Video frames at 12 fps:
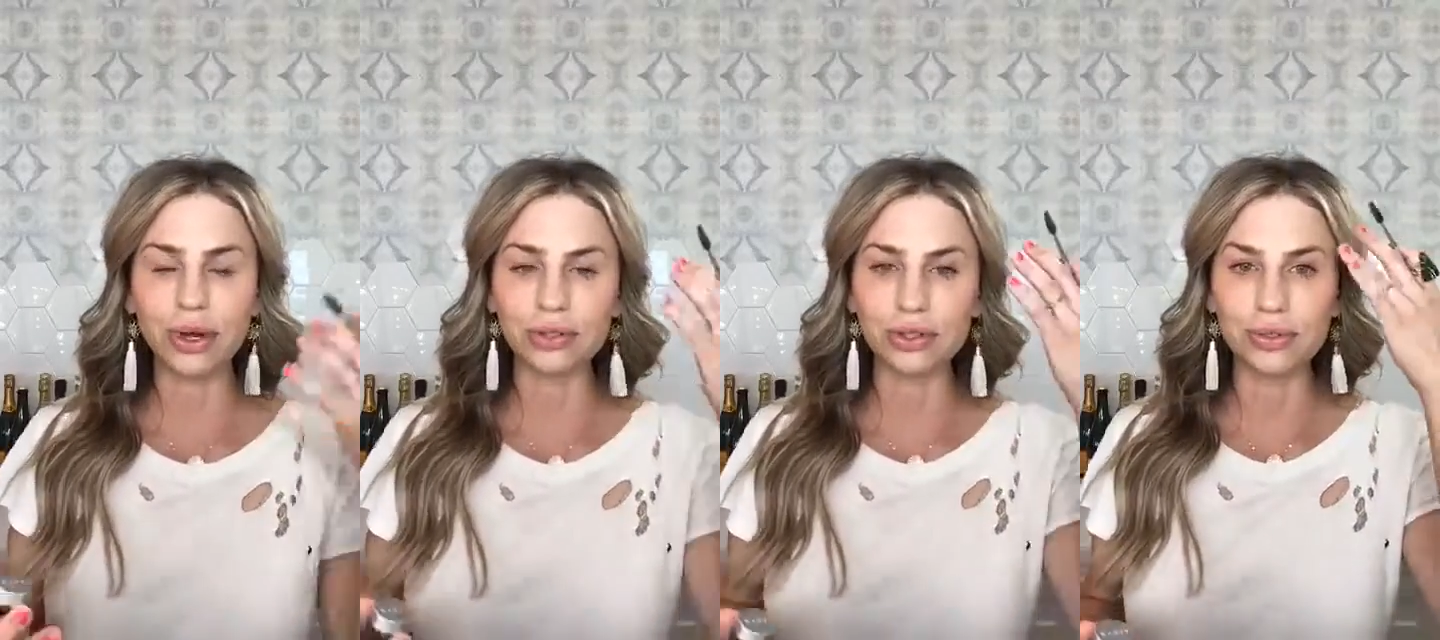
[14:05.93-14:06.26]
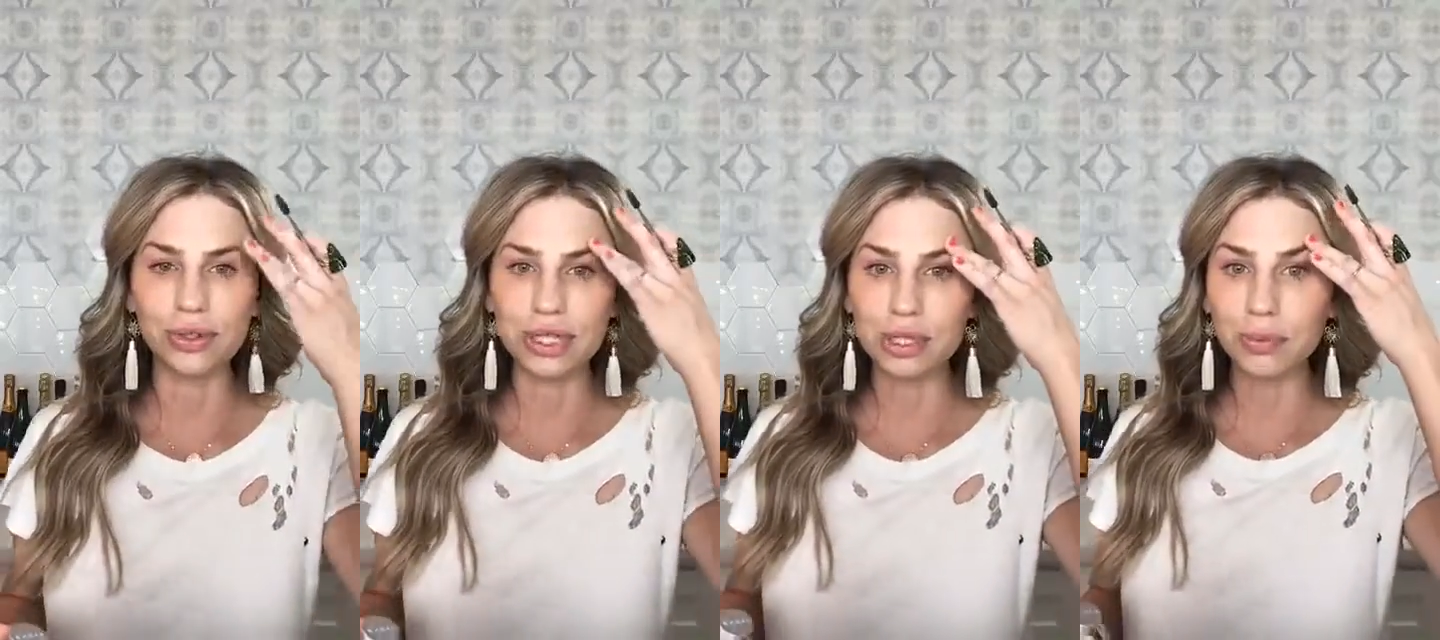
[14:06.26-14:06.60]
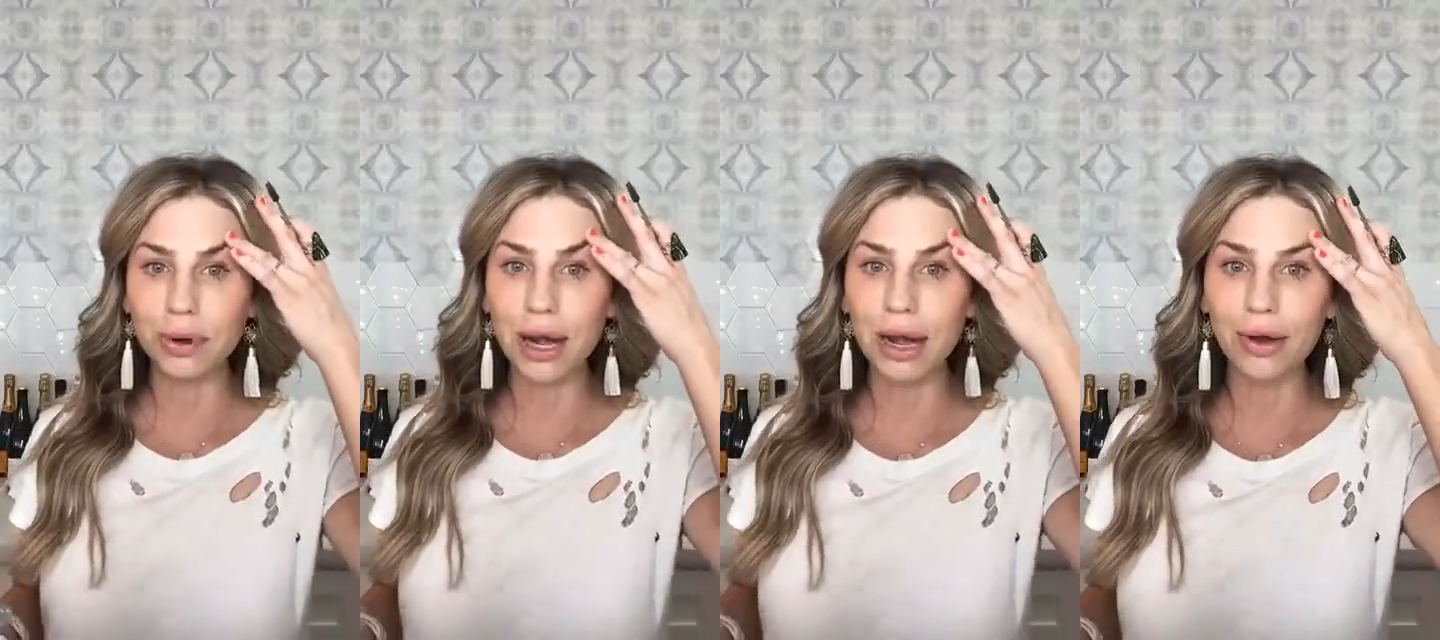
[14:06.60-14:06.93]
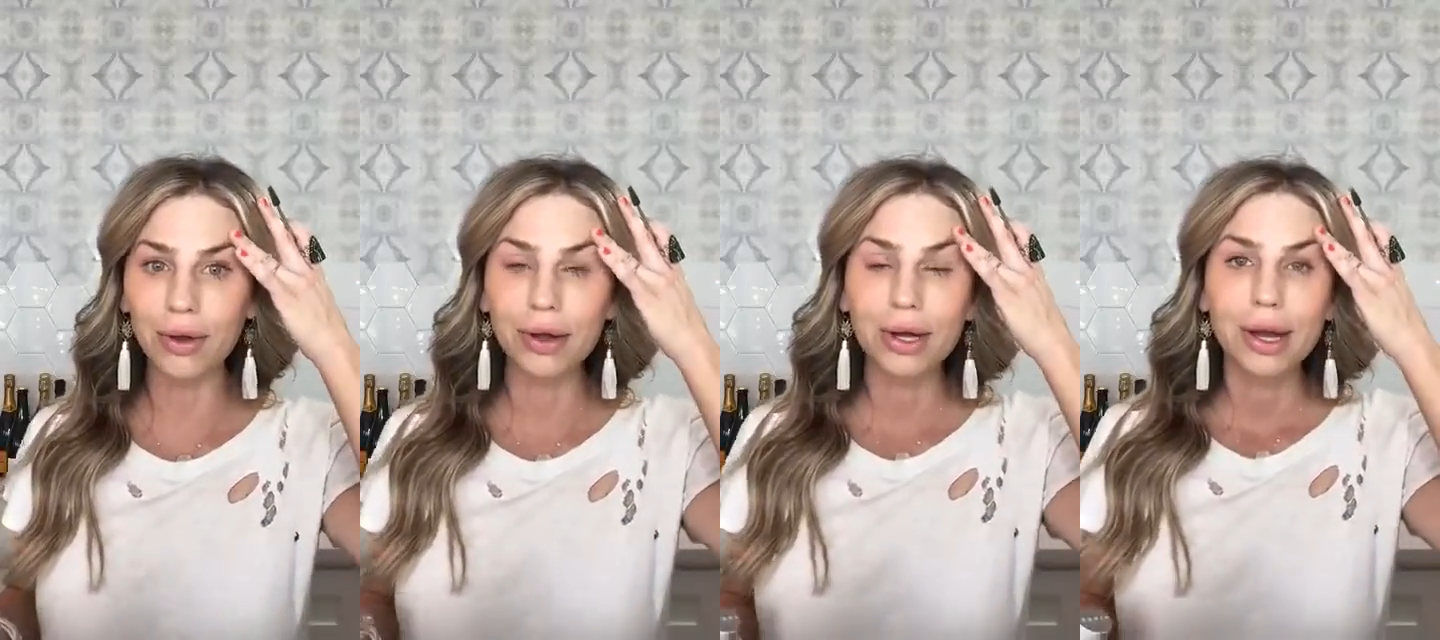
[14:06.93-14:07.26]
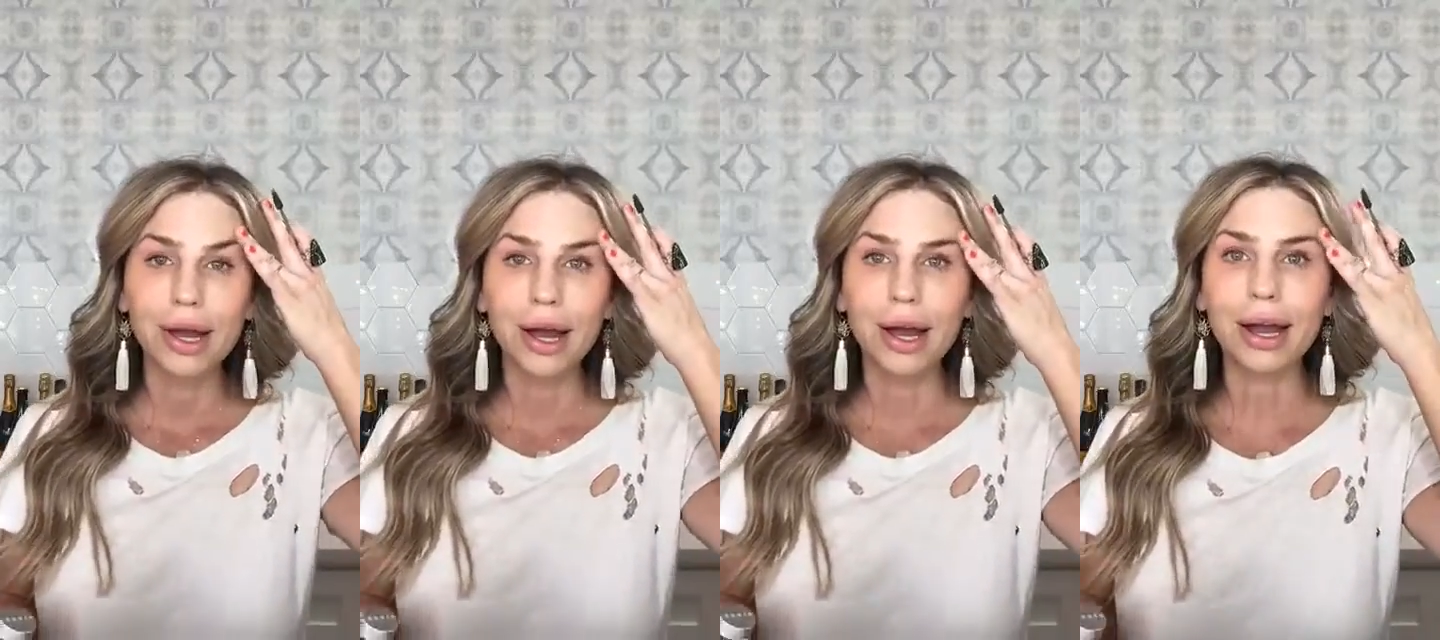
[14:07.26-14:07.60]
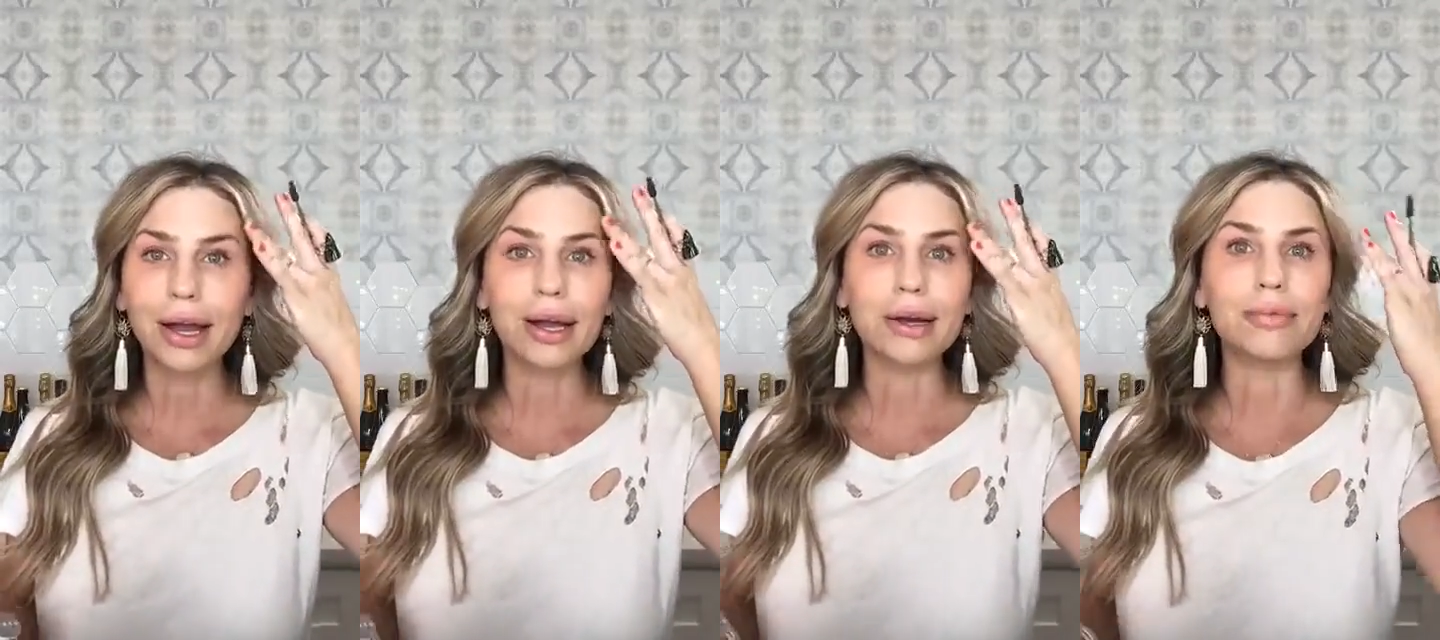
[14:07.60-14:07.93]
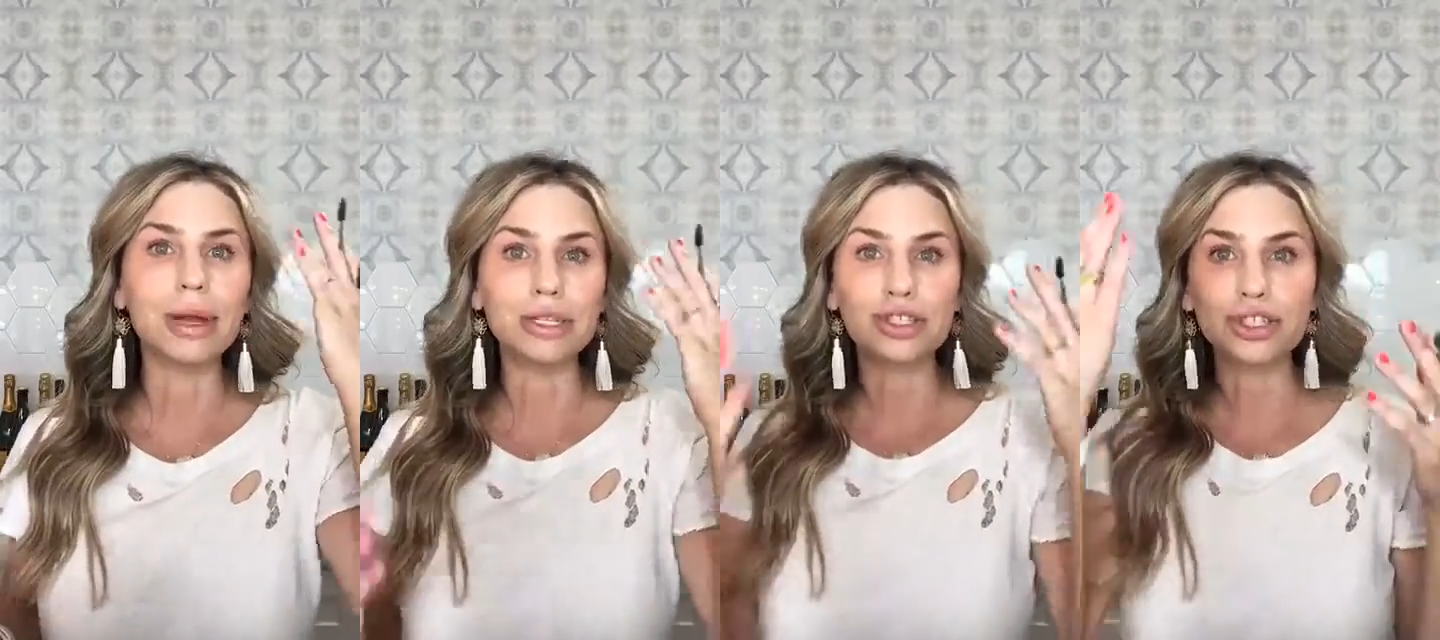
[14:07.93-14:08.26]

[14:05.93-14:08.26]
I'll do this brow and